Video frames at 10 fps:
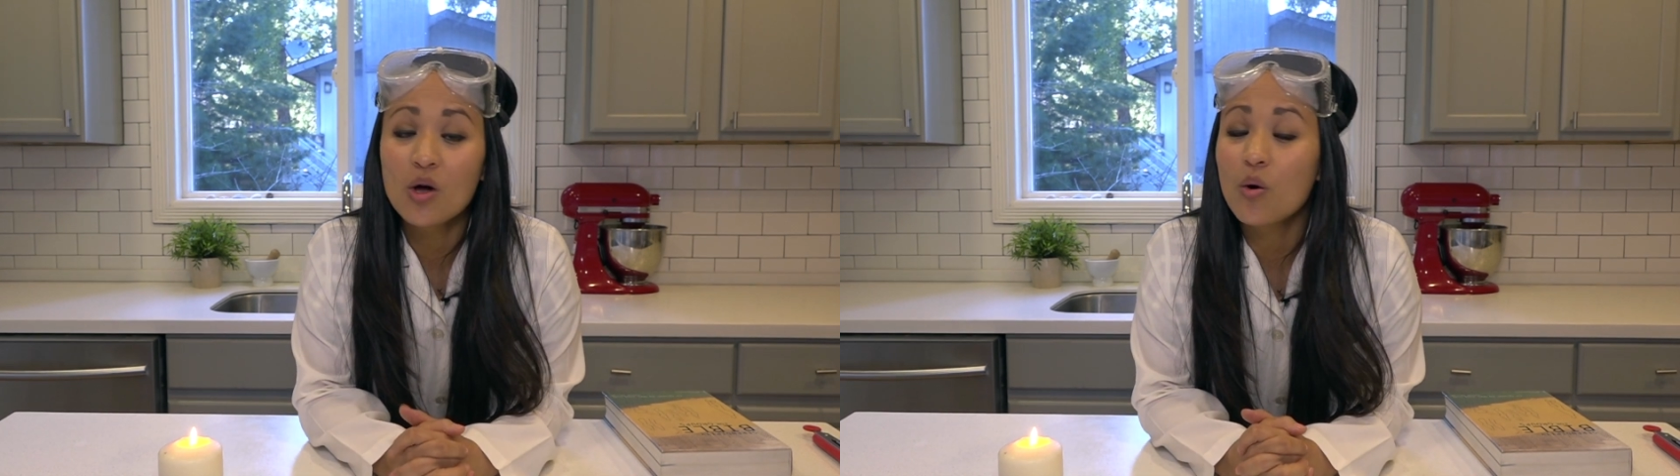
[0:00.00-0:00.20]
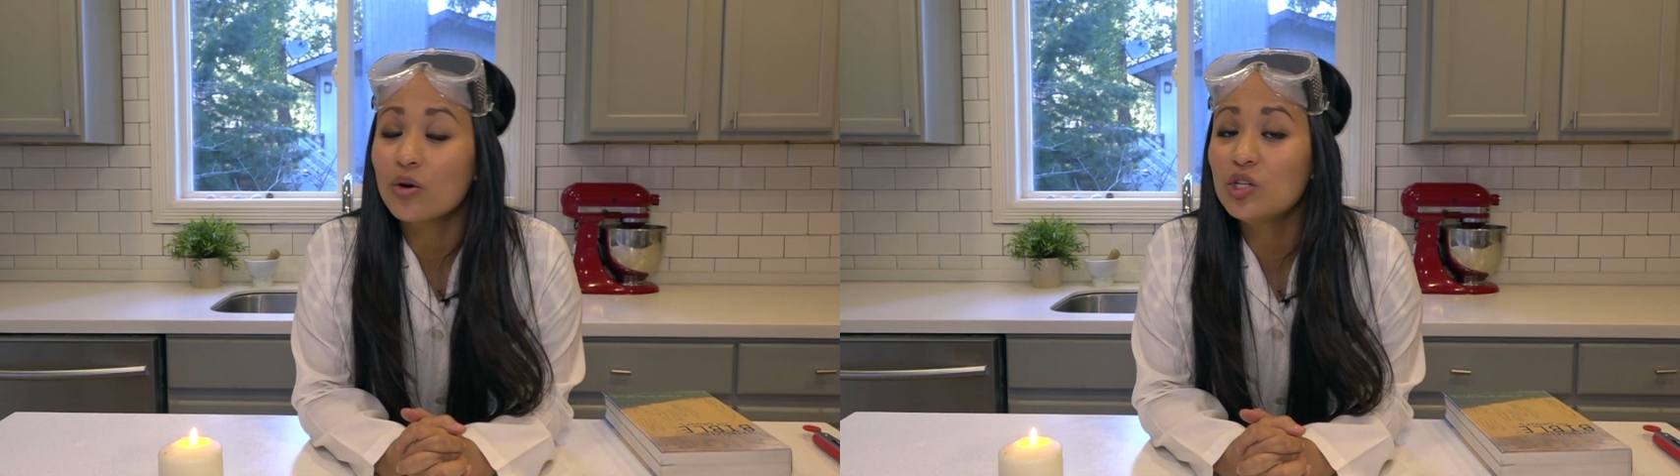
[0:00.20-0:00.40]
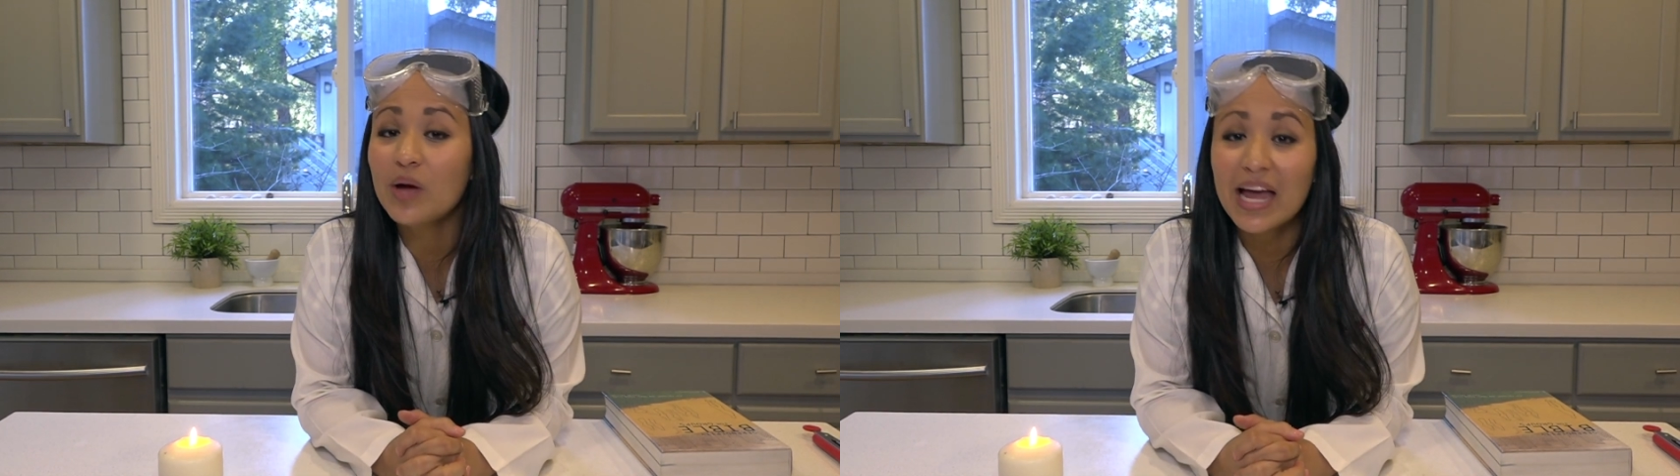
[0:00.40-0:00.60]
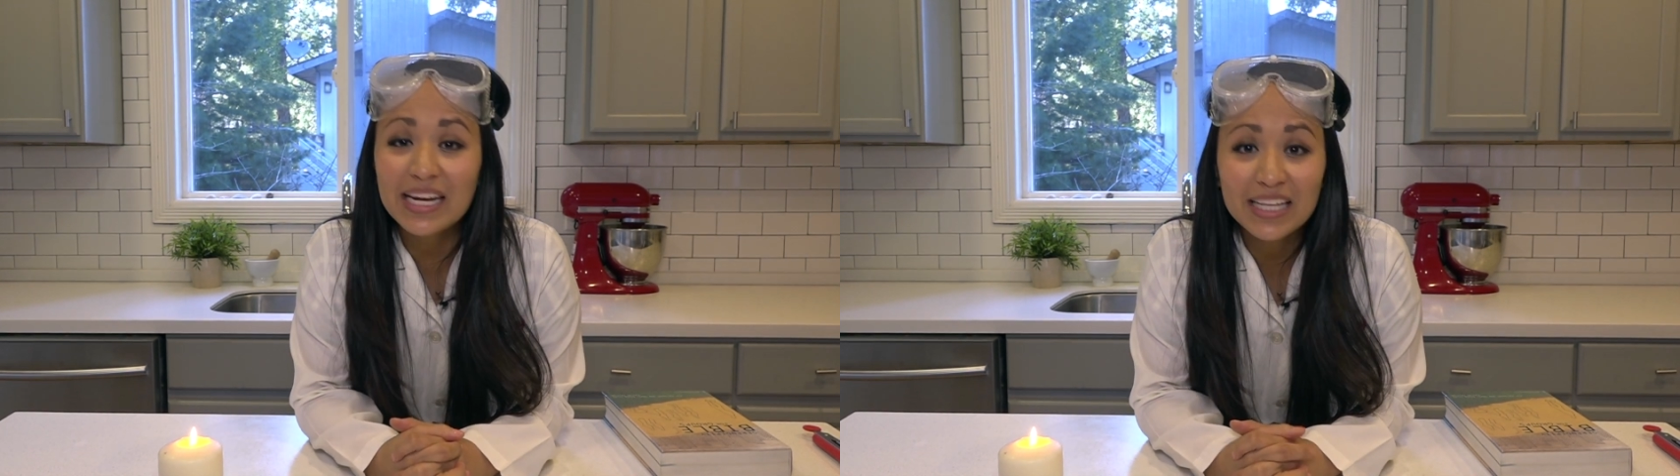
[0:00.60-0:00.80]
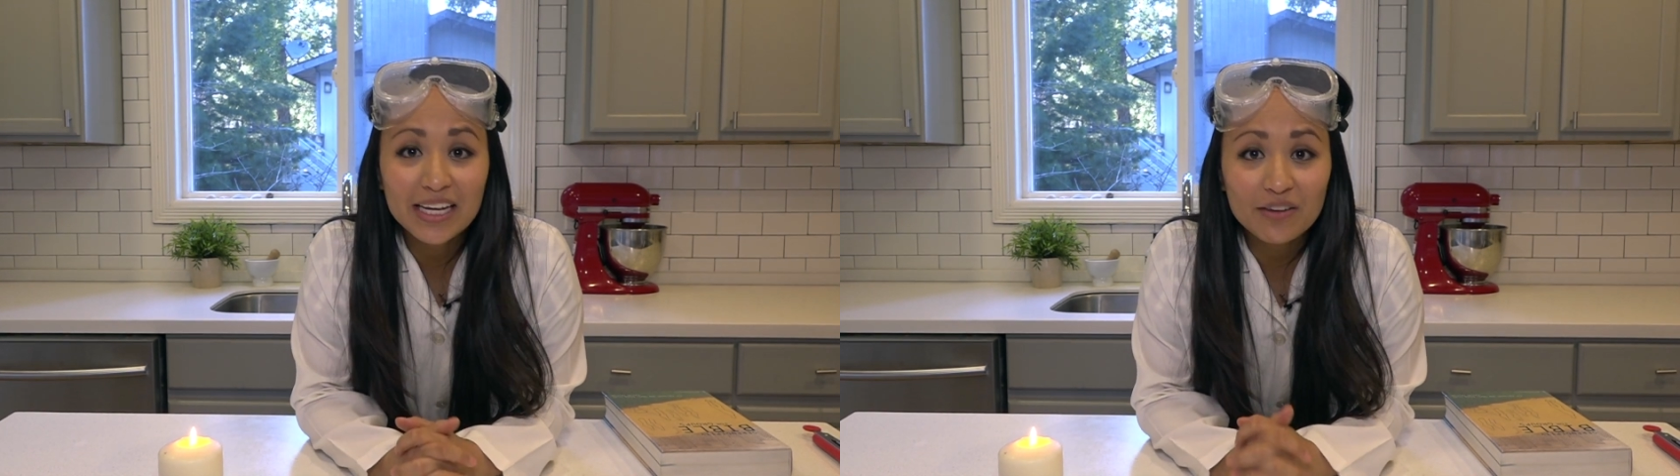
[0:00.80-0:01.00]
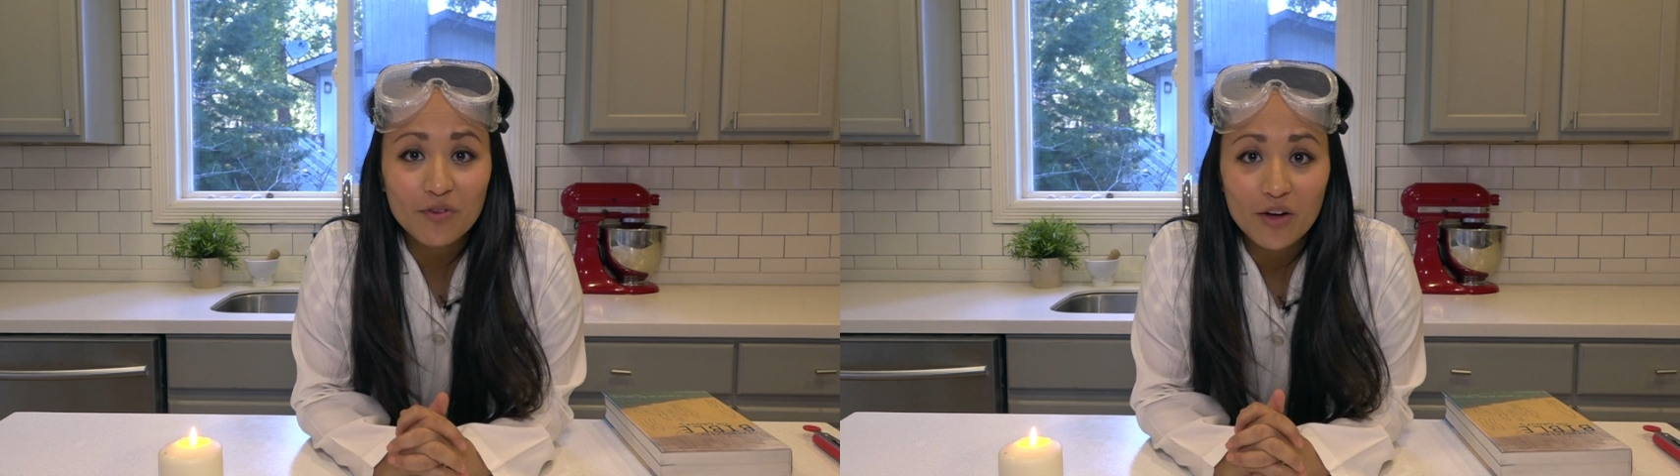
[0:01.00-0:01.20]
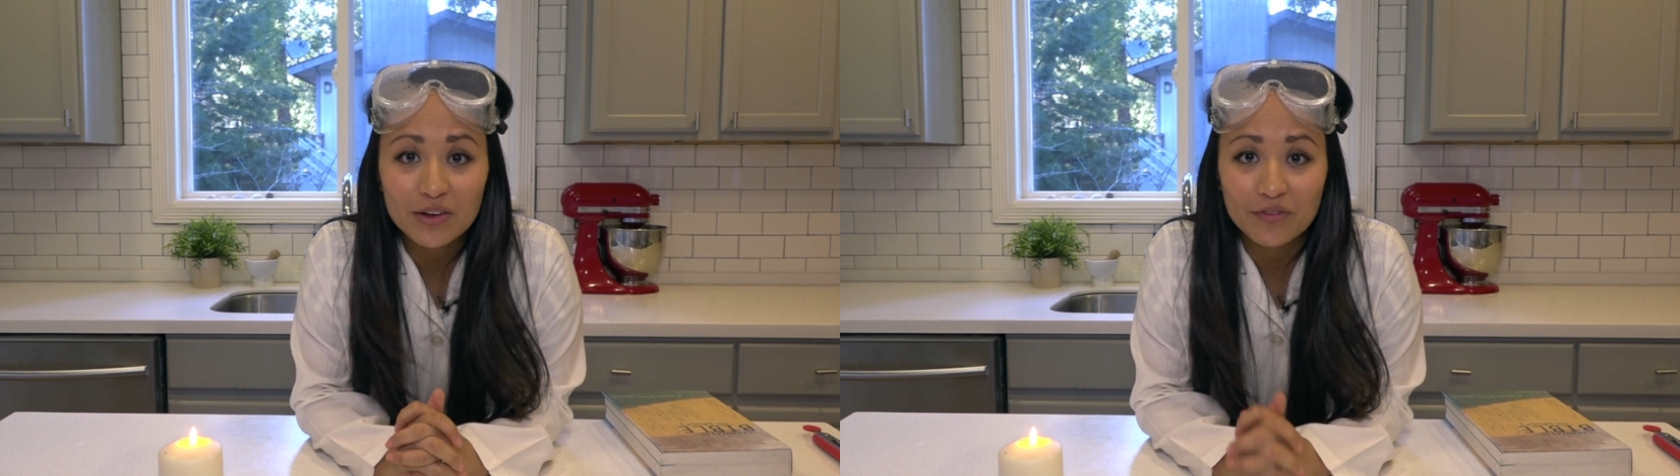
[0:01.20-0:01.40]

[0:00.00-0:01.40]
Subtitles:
or do anything involving